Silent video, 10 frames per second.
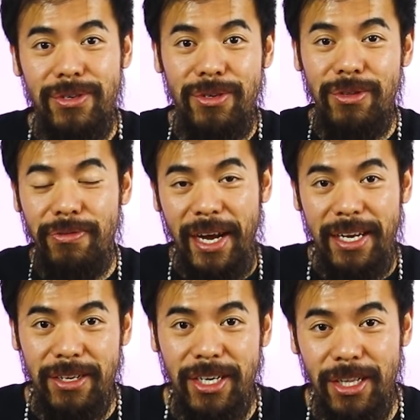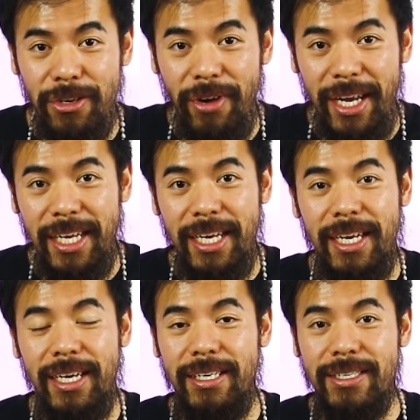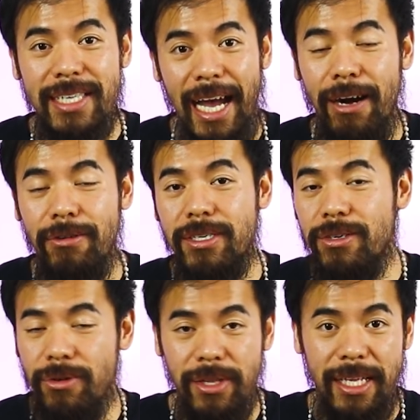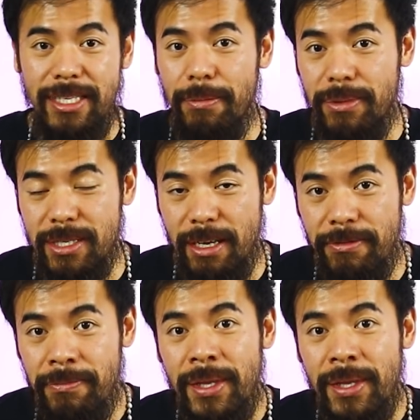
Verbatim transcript: do the final color grading and sound and all that type of stuff.